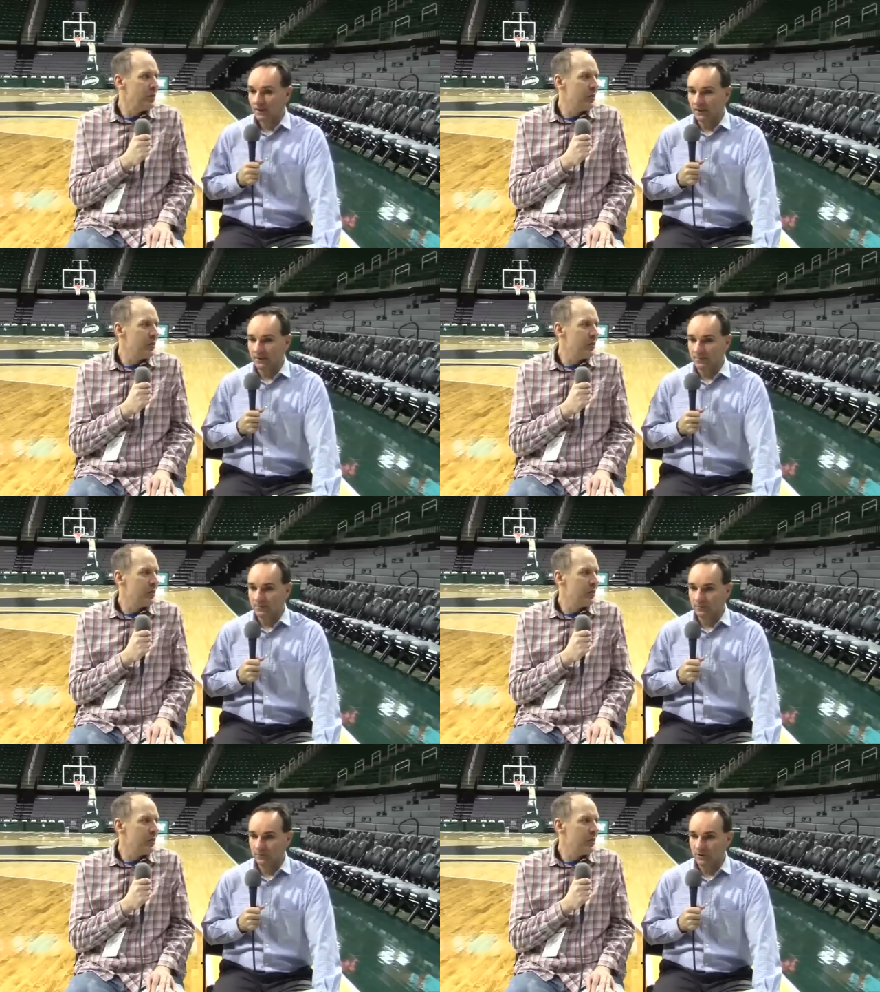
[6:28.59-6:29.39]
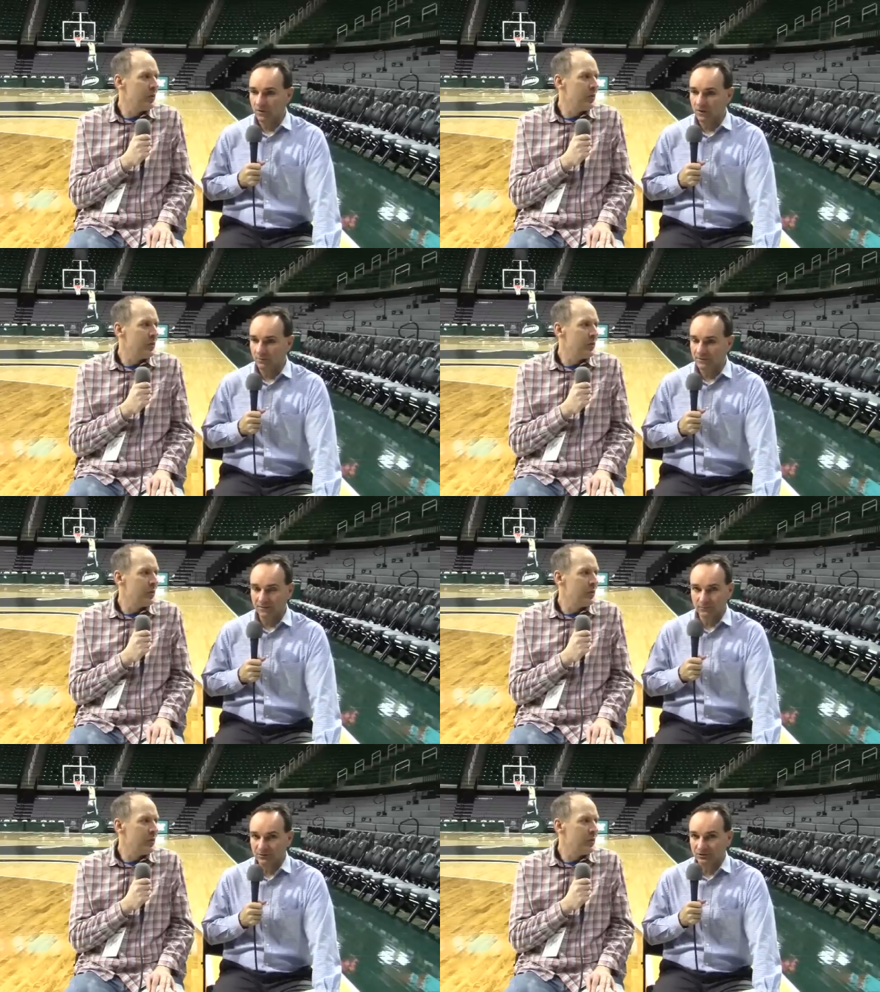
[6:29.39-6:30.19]
Speaker 1: Um, you know, a couple
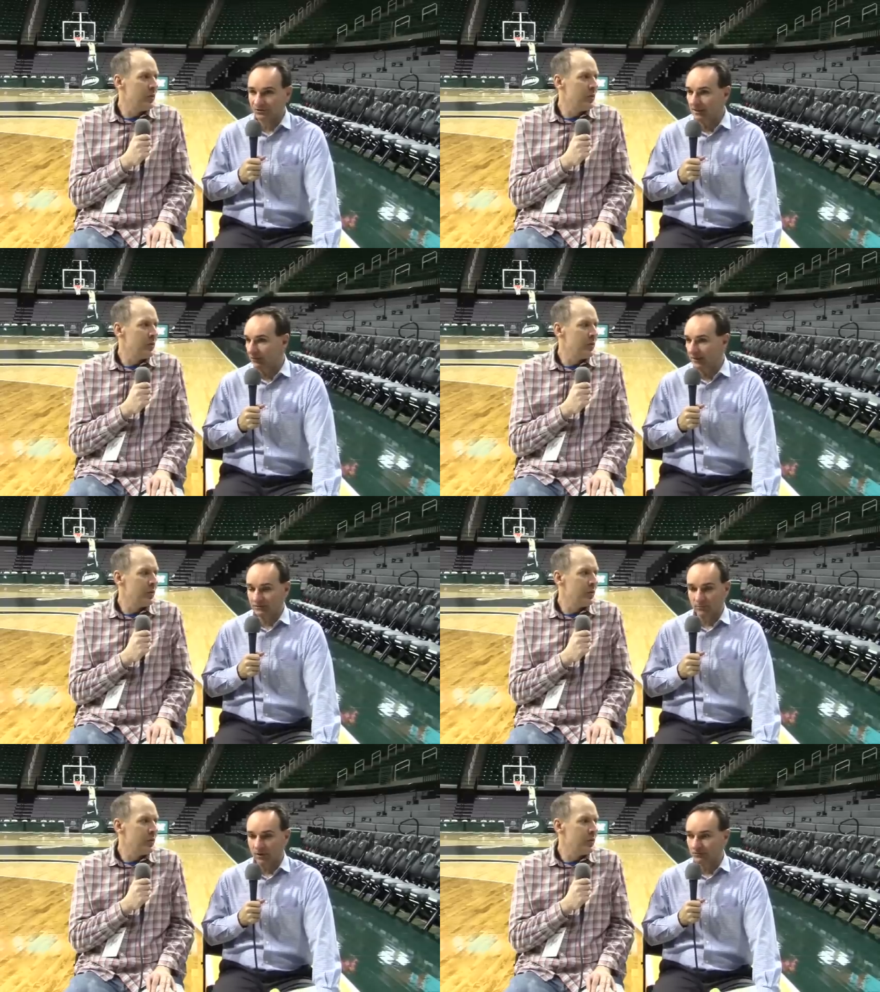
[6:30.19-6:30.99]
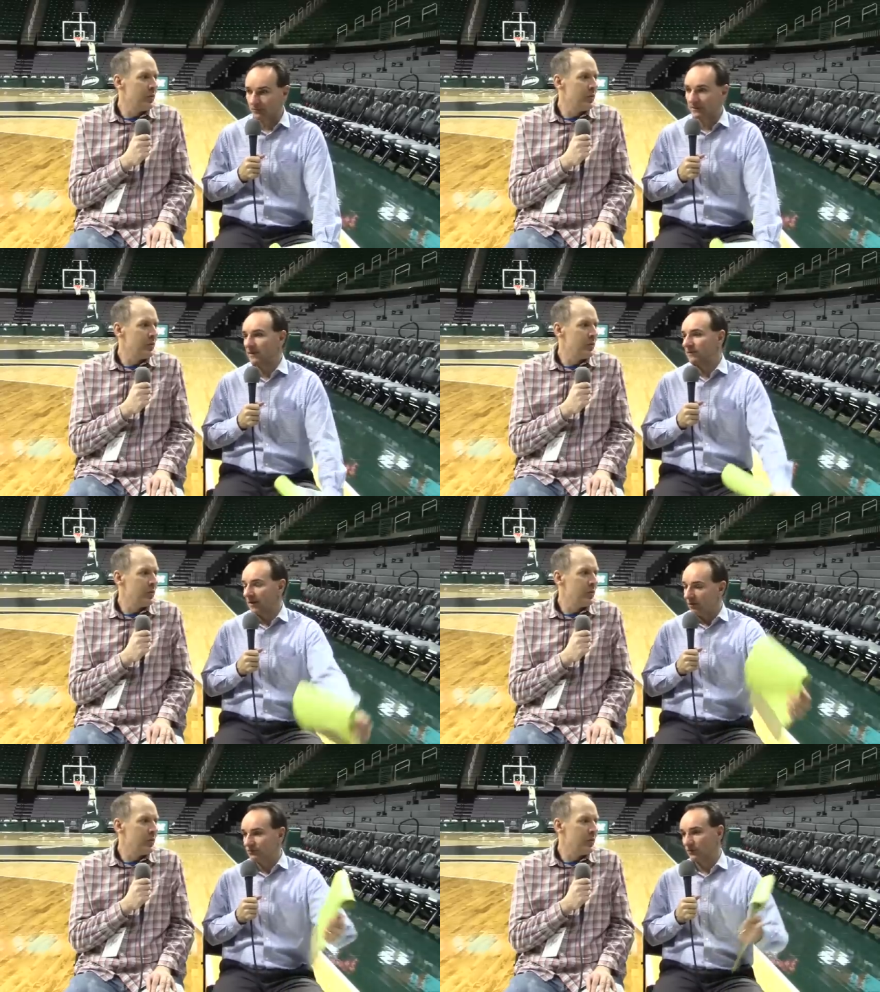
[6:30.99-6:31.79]
times Michigan State ran some ball screen. They,
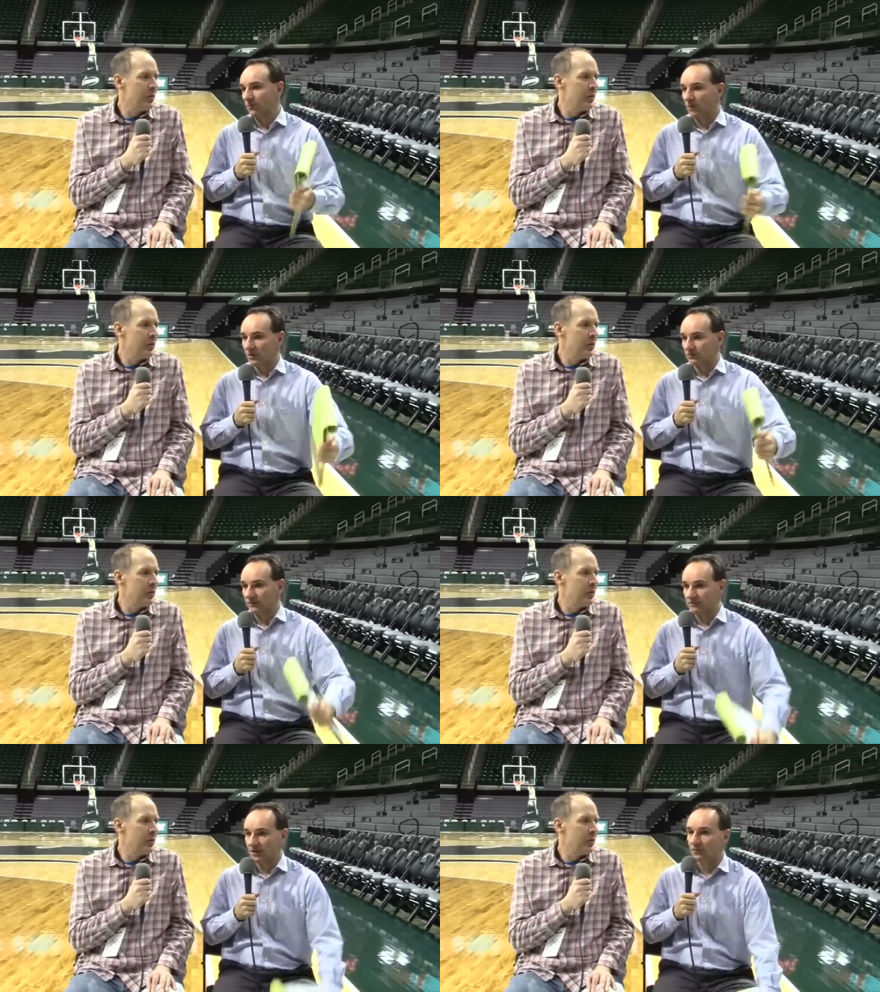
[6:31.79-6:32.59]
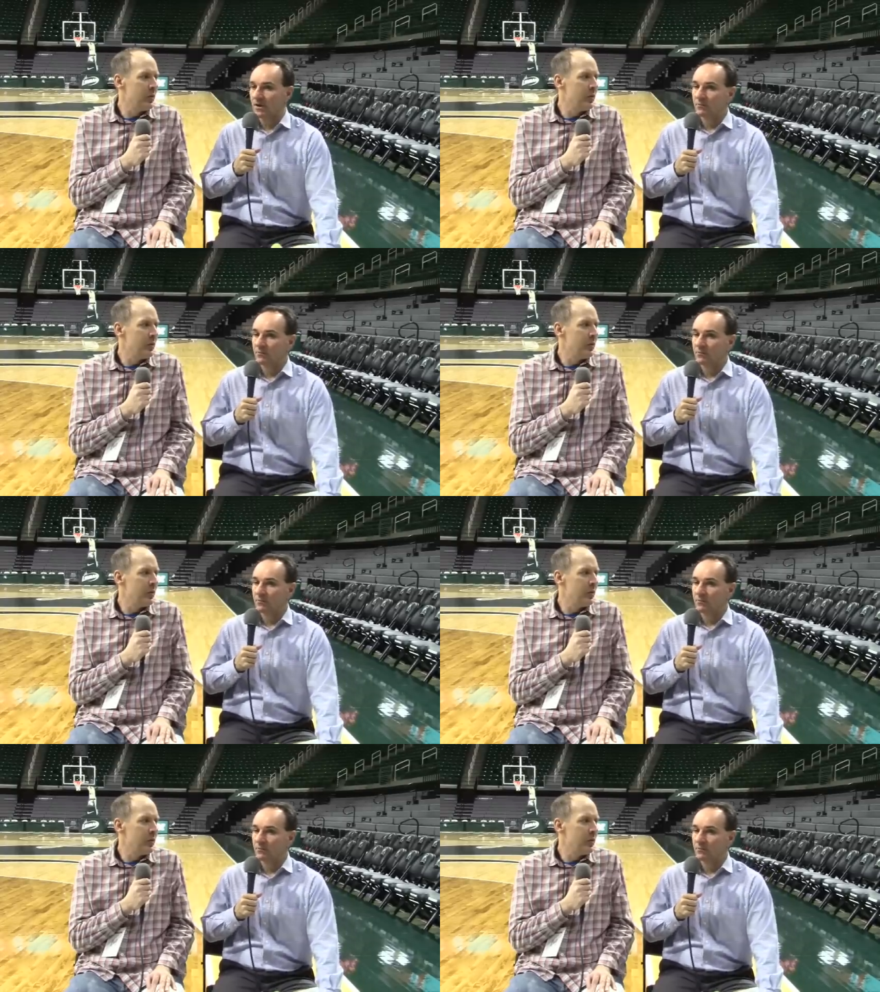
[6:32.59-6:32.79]
they always run ball screen stuff,